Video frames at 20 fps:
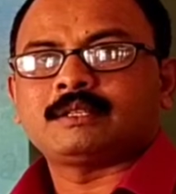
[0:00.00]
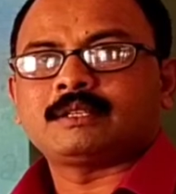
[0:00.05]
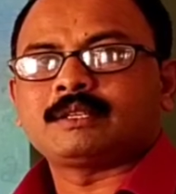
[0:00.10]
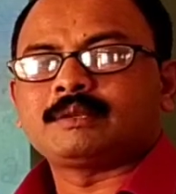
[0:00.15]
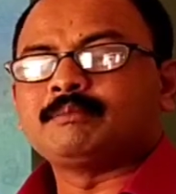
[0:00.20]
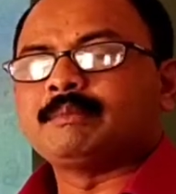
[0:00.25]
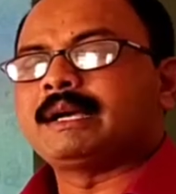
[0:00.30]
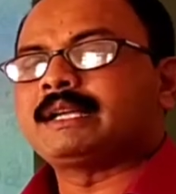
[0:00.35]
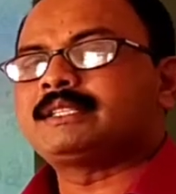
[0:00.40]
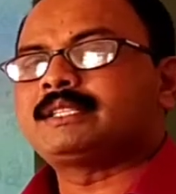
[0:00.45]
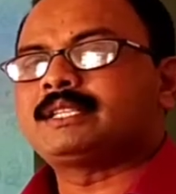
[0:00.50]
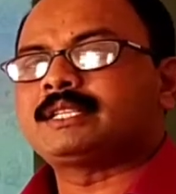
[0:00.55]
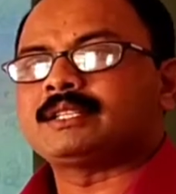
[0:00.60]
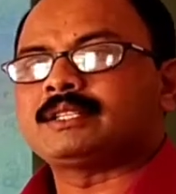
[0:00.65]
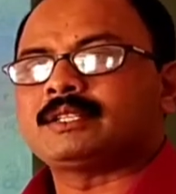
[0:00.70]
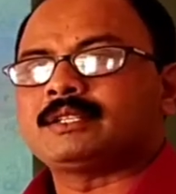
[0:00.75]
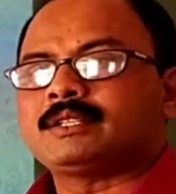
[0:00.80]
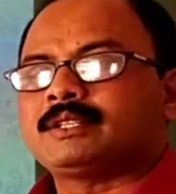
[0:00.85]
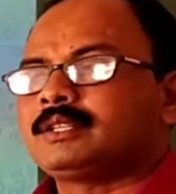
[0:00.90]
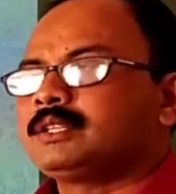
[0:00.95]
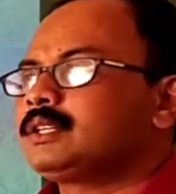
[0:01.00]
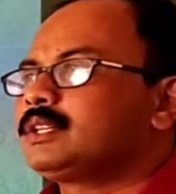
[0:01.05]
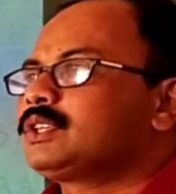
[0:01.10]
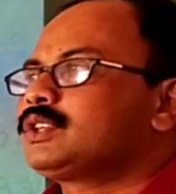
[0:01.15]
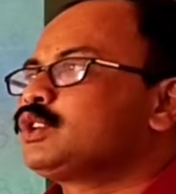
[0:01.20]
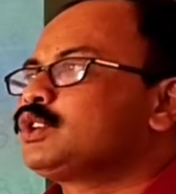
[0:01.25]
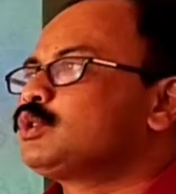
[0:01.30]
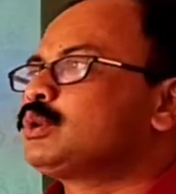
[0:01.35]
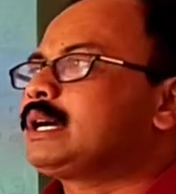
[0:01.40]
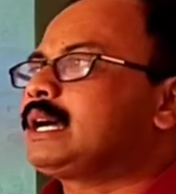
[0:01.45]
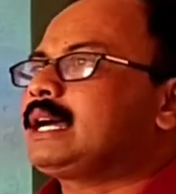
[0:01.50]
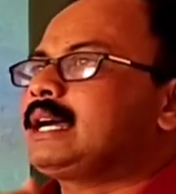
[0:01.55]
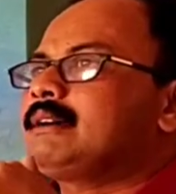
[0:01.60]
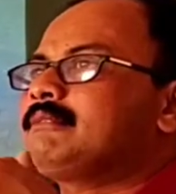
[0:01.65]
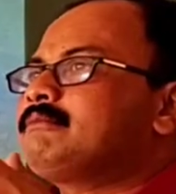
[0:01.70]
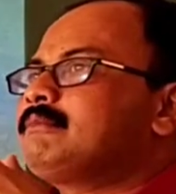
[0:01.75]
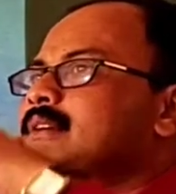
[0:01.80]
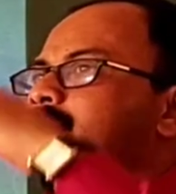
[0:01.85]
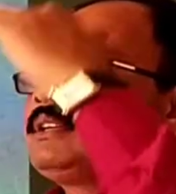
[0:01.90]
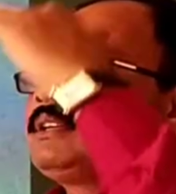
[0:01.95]
Imagine you have
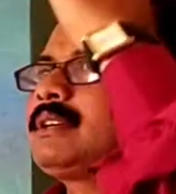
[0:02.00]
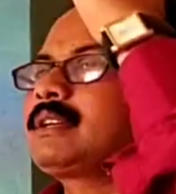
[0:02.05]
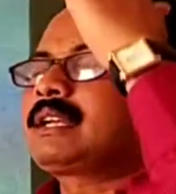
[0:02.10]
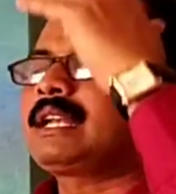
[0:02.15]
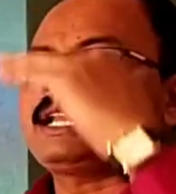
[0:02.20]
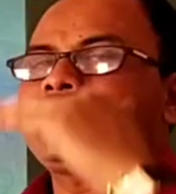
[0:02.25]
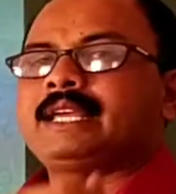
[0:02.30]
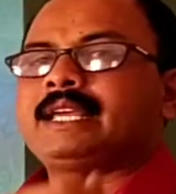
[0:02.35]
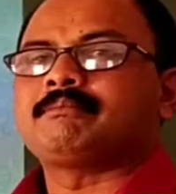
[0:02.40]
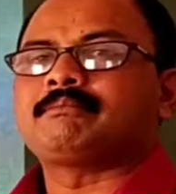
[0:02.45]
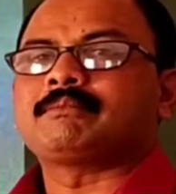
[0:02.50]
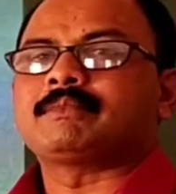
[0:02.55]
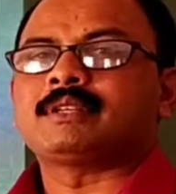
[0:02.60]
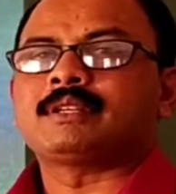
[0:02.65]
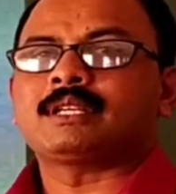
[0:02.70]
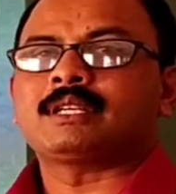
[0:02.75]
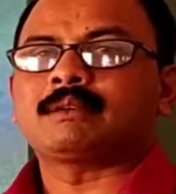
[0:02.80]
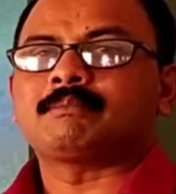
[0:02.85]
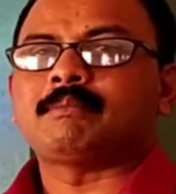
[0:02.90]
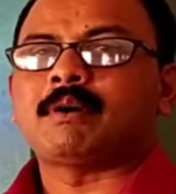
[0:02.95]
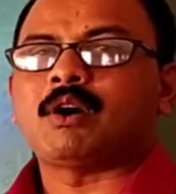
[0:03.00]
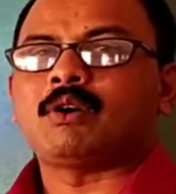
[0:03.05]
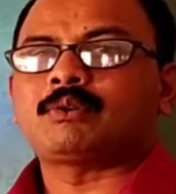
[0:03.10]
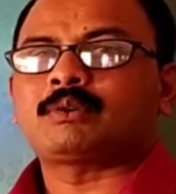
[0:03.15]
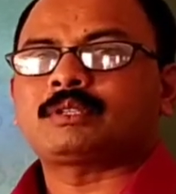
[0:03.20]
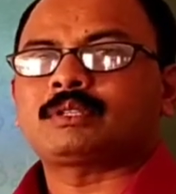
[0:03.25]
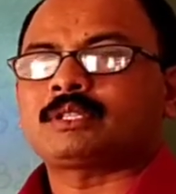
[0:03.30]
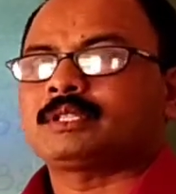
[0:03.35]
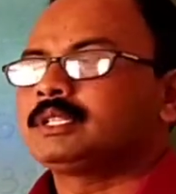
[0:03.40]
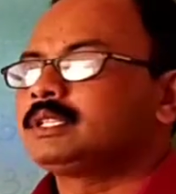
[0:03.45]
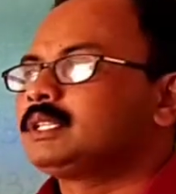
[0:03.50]
climbed about